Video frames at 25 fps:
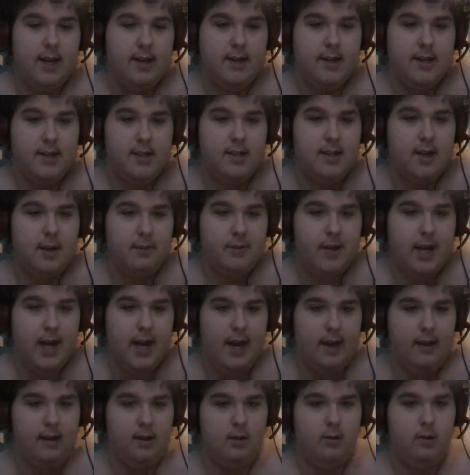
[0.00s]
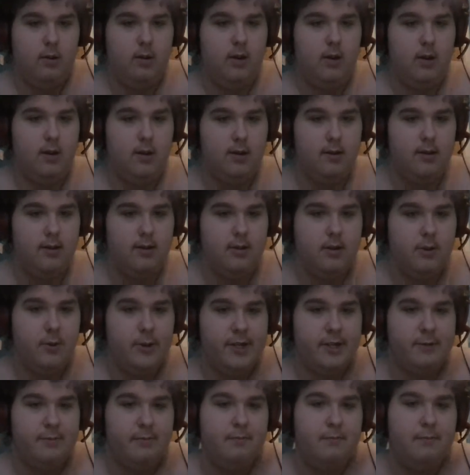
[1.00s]
did stop Kylo. To
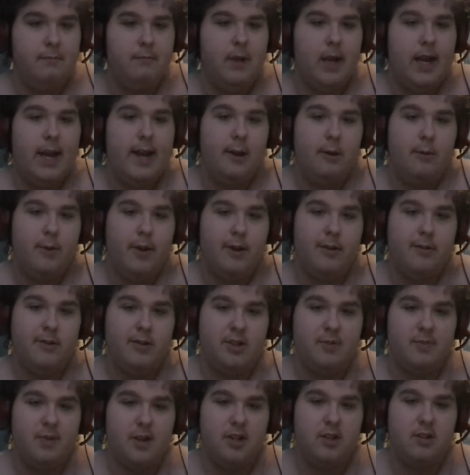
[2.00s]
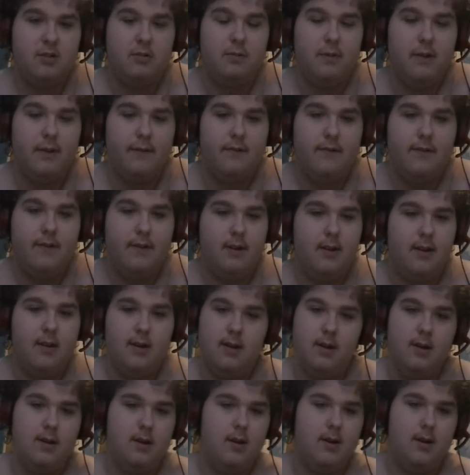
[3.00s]
which Leia quickly responds with,
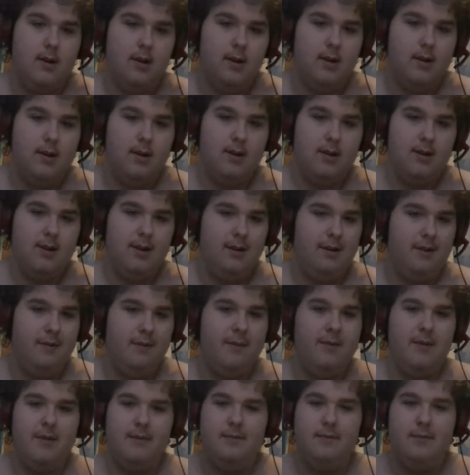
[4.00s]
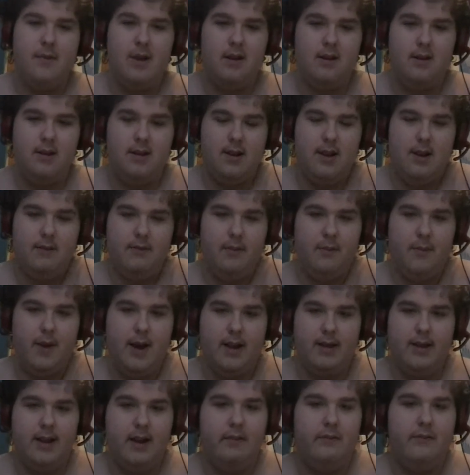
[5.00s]
Never, never
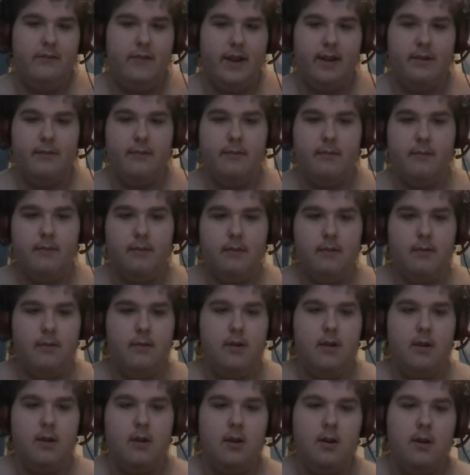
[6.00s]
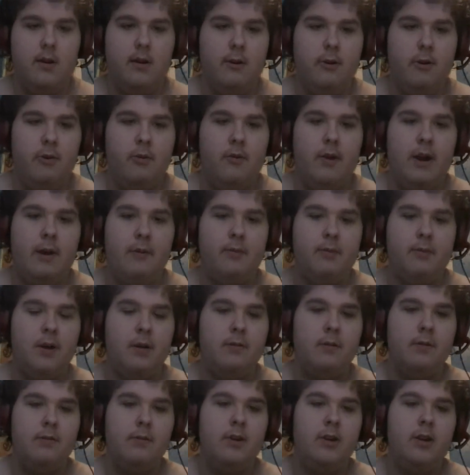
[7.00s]
mind that, Finn. We have a
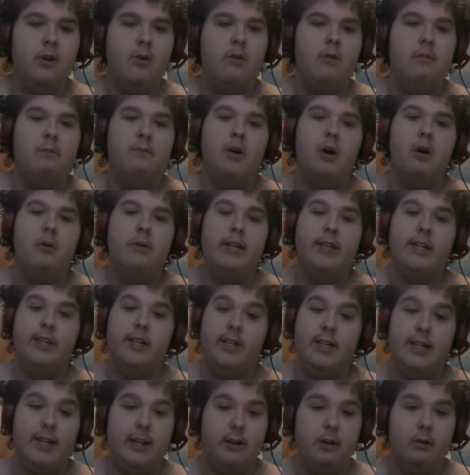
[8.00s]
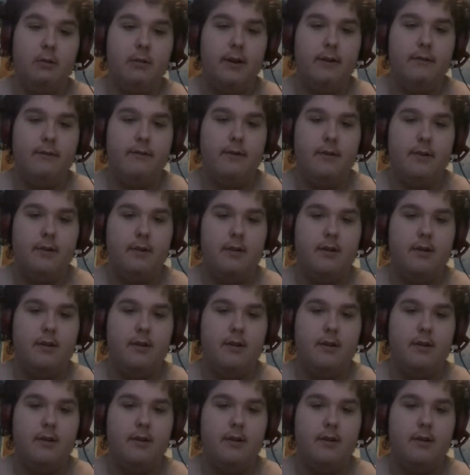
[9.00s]
problem you and Poe need to deal with.